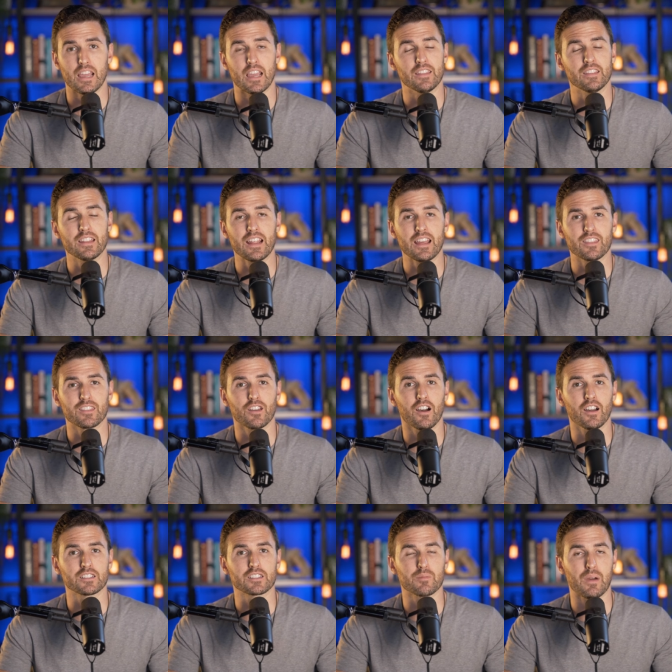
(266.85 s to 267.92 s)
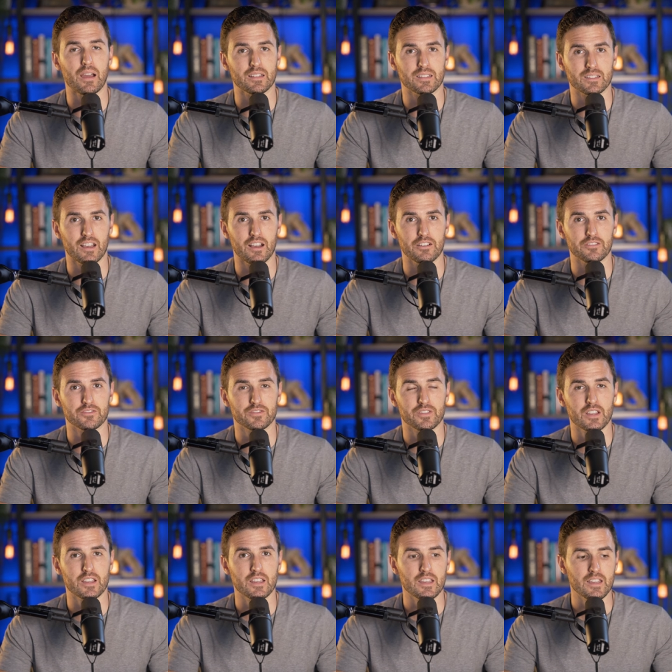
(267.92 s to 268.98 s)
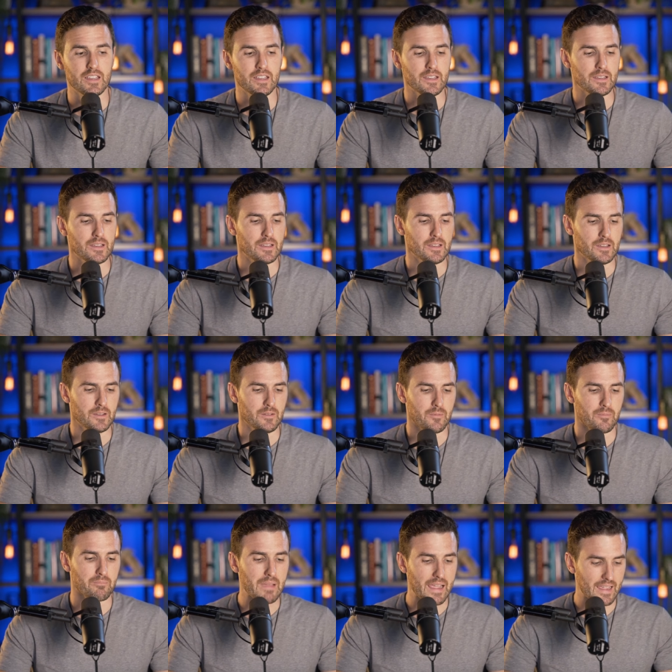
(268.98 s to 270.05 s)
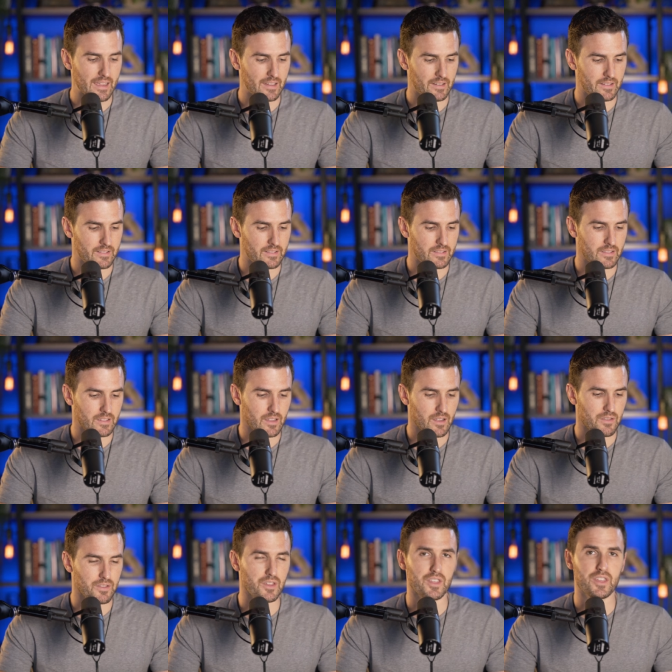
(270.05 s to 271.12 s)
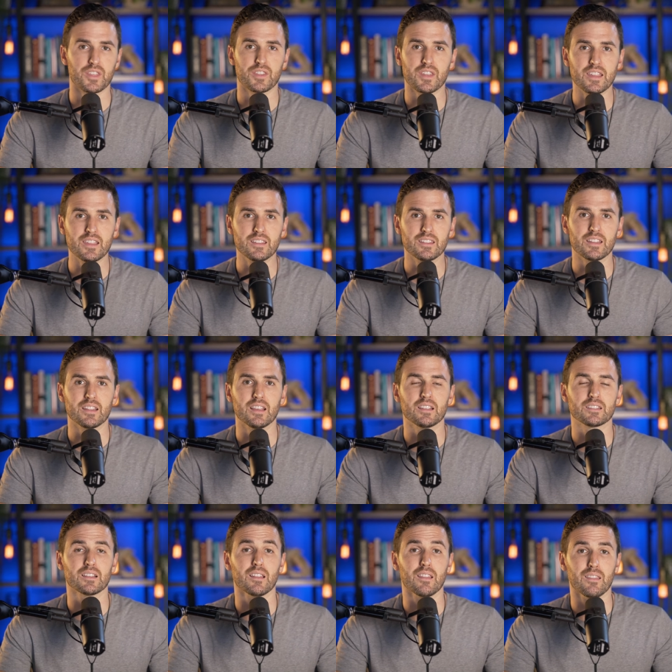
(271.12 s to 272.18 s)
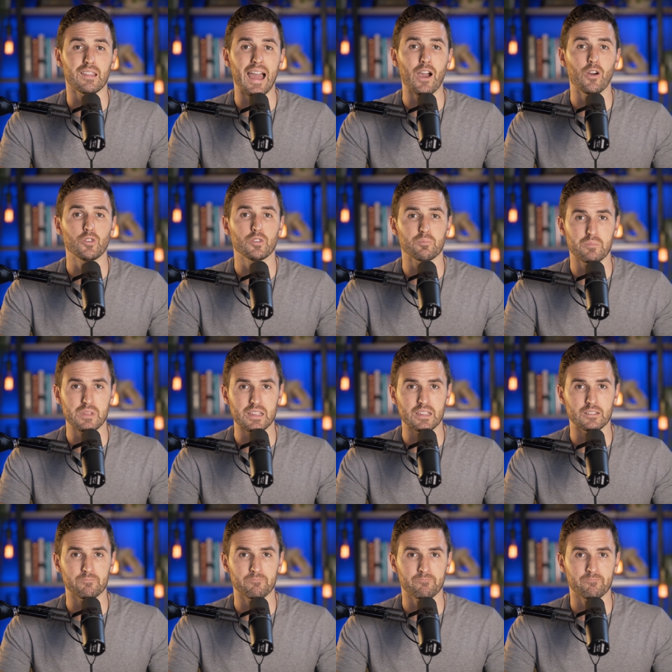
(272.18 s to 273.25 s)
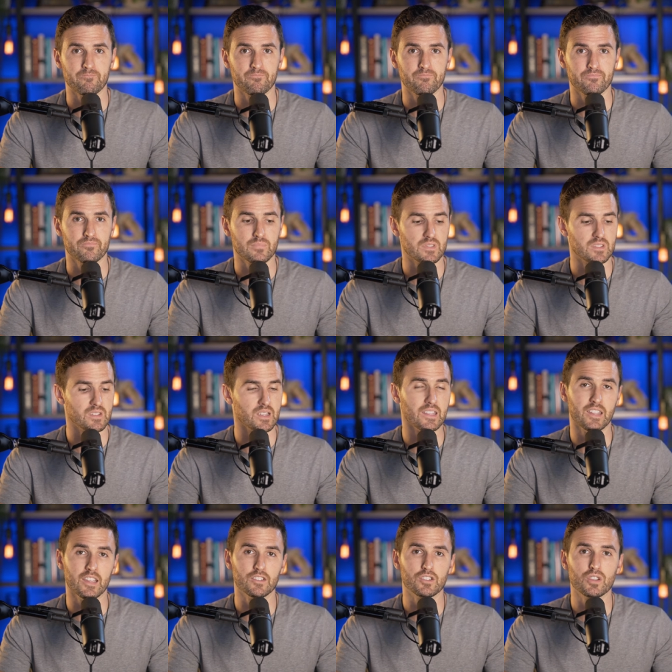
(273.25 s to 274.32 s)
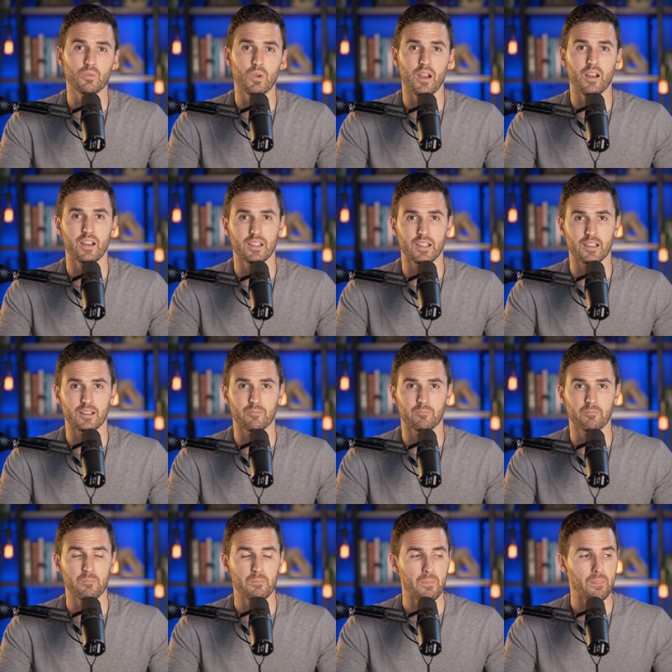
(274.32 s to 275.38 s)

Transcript: And then I thought to myself, man, the thing that has allowed me to get to where I am